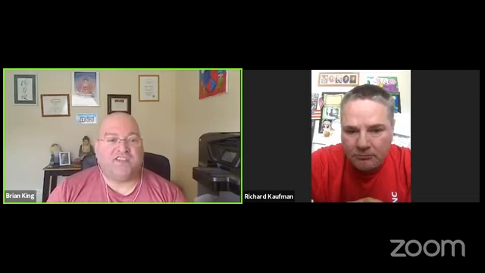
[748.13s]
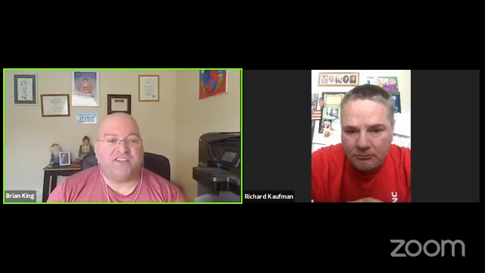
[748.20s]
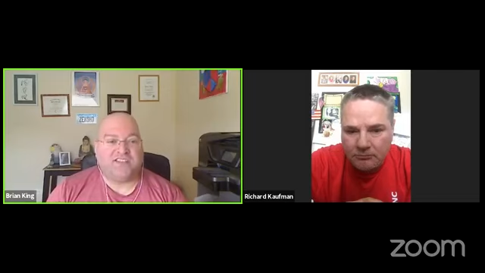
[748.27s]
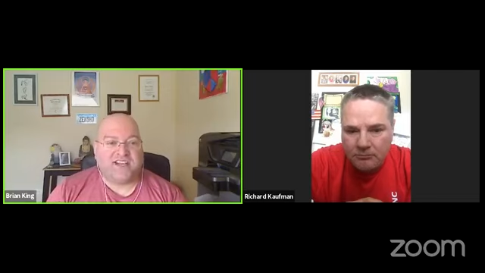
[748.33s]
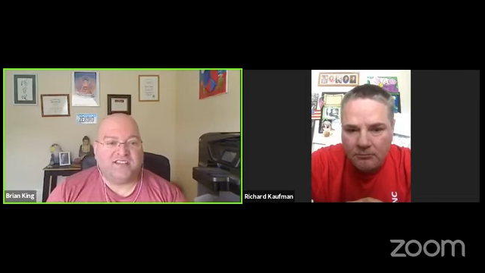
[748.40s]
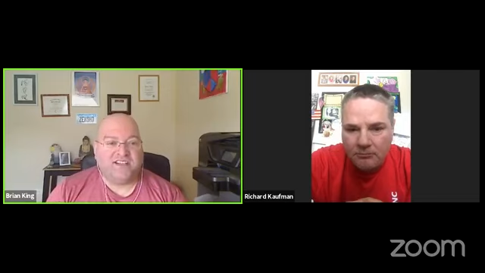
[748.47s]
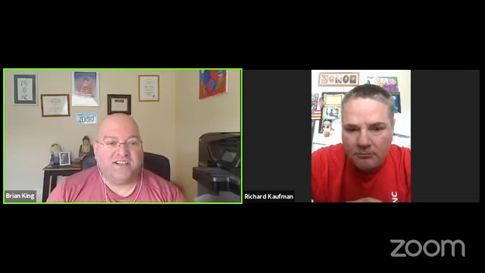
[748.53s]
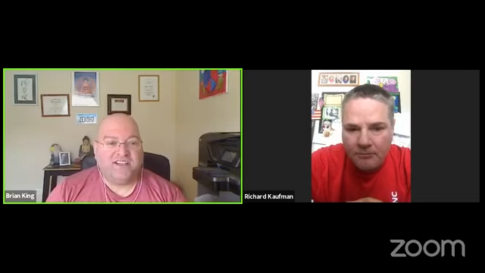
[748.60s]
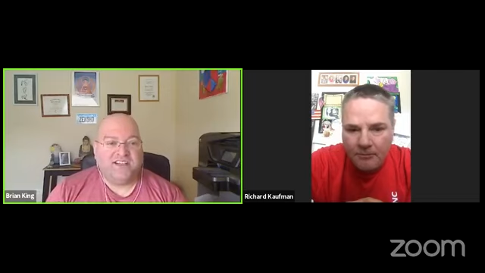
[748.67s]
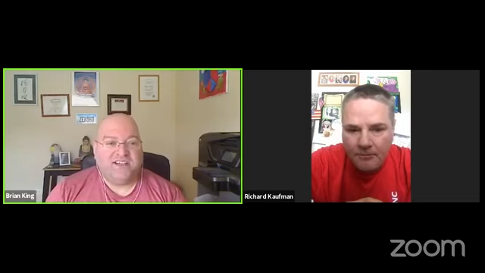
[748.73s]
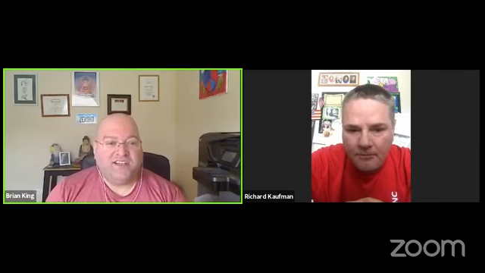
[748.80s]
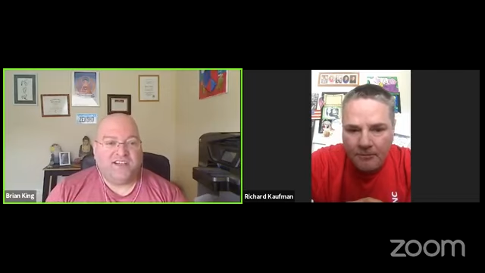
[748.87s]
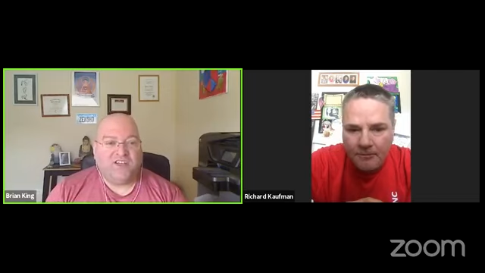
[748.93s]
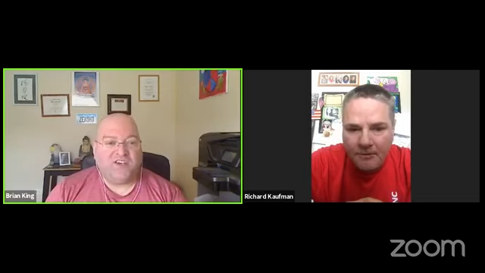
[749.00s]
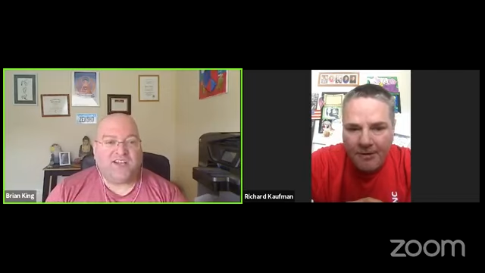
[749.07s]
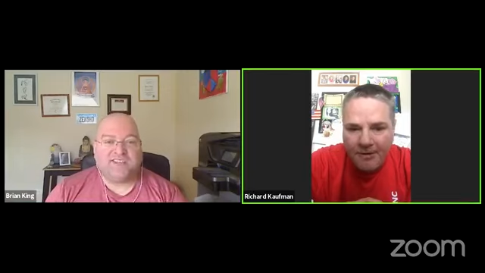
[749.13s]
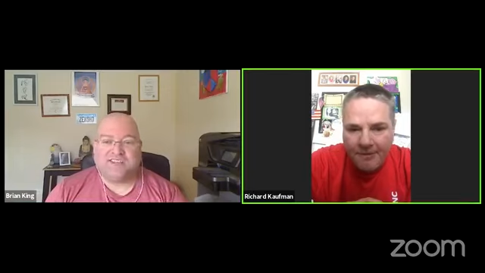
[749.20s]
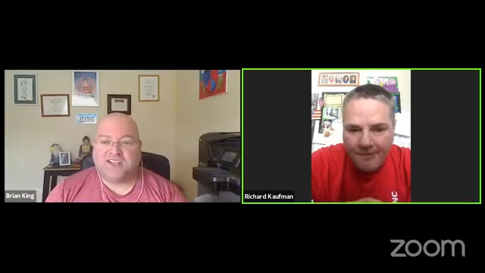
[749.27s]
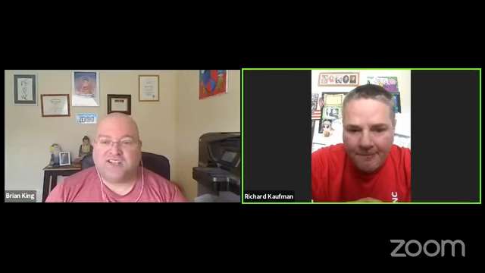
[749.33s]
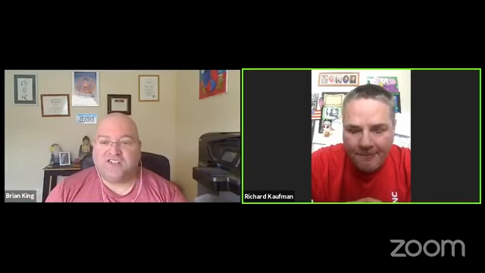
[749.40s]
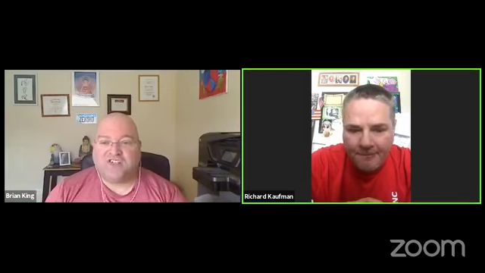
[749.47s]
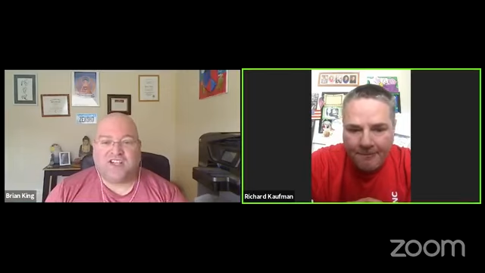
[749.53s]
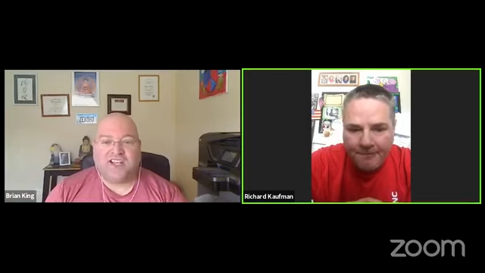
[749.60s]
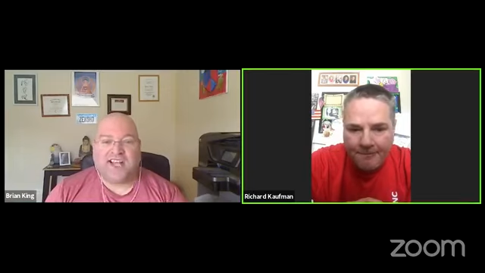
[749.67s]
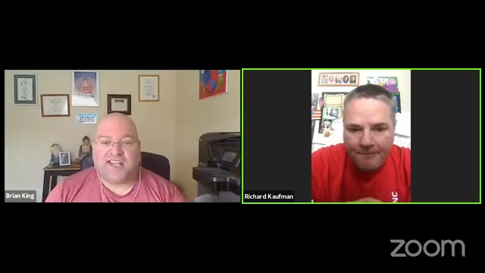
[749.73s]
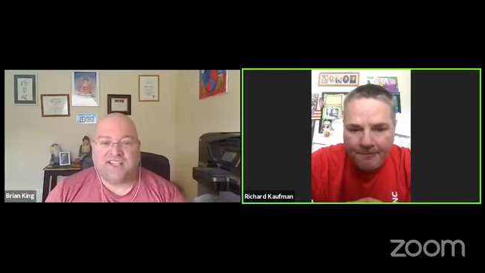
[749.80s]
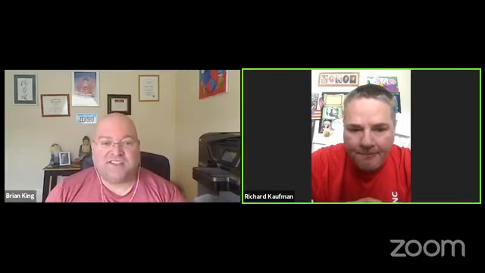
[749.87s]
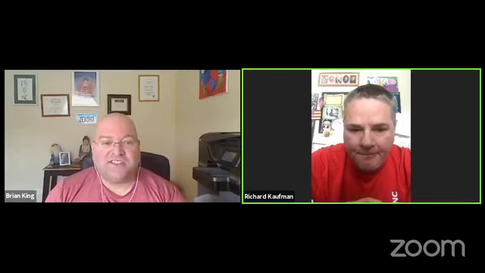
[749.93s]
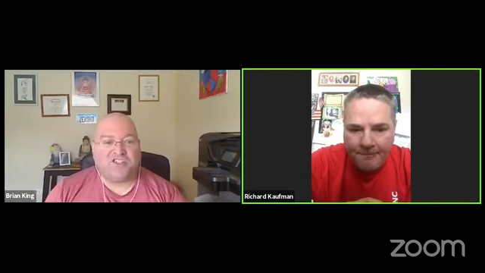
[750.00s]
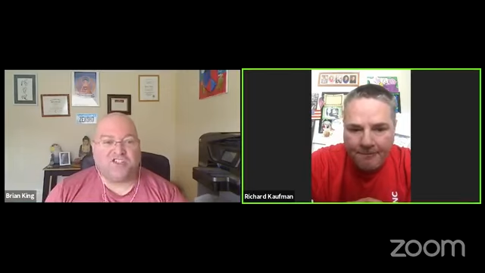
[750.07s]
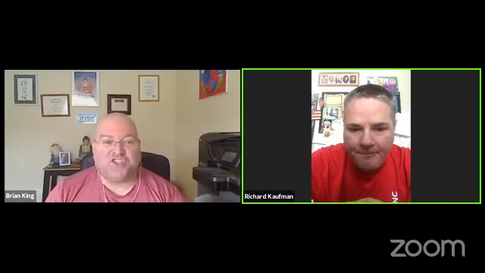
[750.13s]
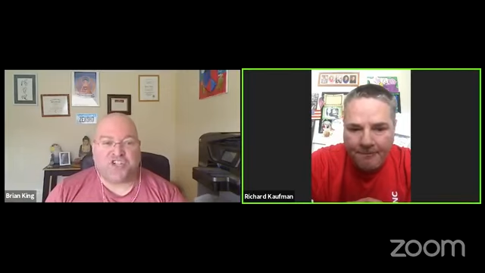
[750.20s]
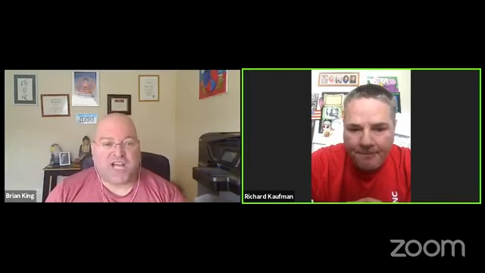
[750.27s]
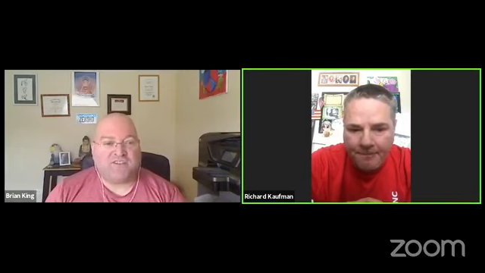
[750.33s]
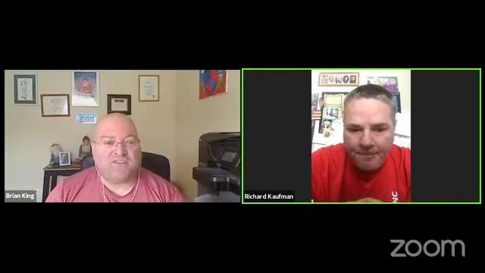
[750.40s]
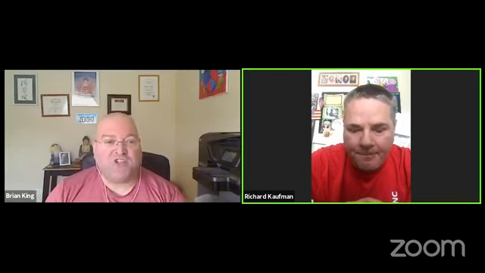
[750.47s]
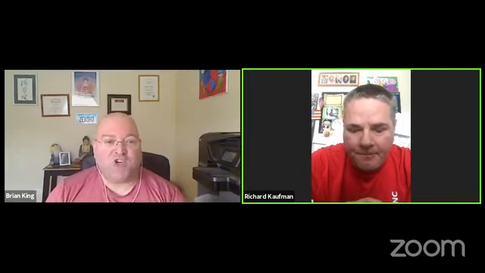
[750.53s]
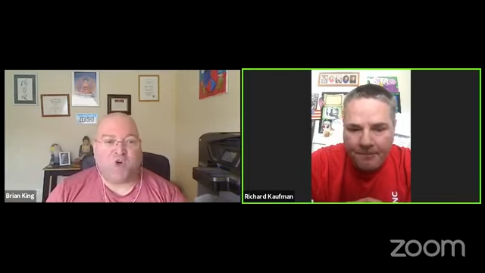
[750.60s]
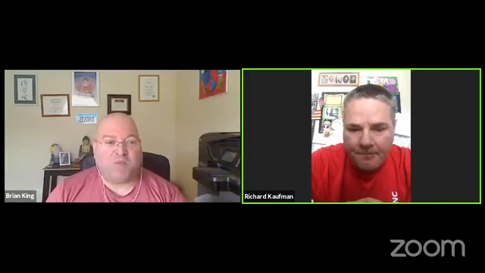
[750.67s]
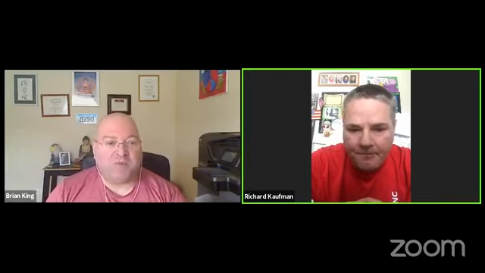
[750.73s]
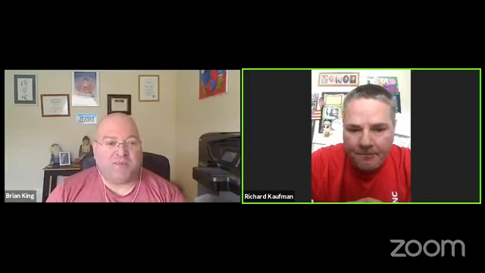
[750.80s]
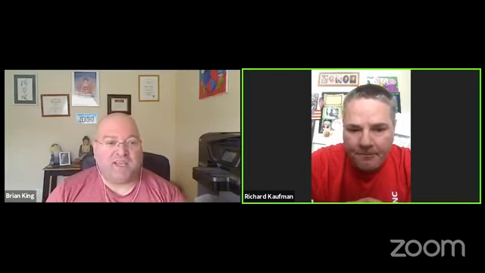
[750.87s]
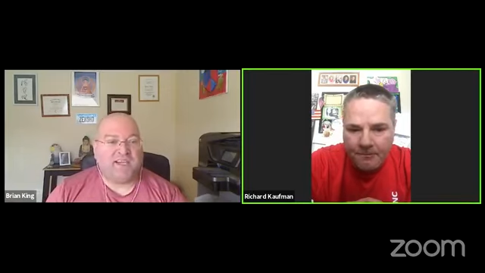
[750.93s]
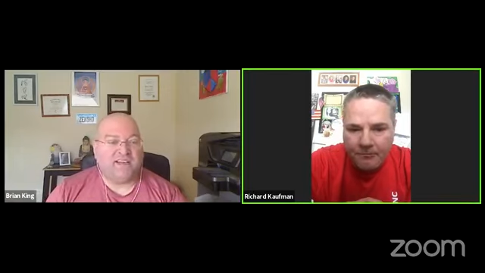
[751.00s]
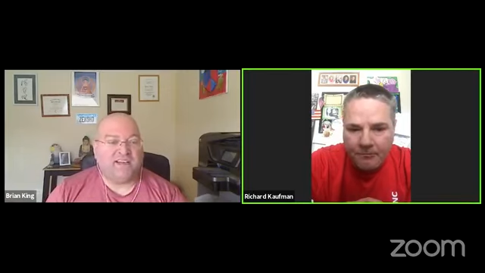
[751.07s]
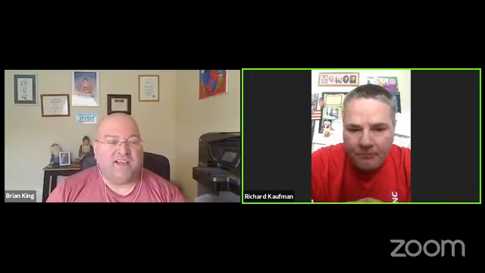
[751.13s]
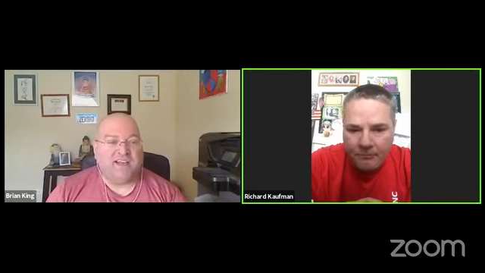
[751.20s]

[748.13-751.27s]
Speaker 1: days. You yeah. get such an instant shot of dopamine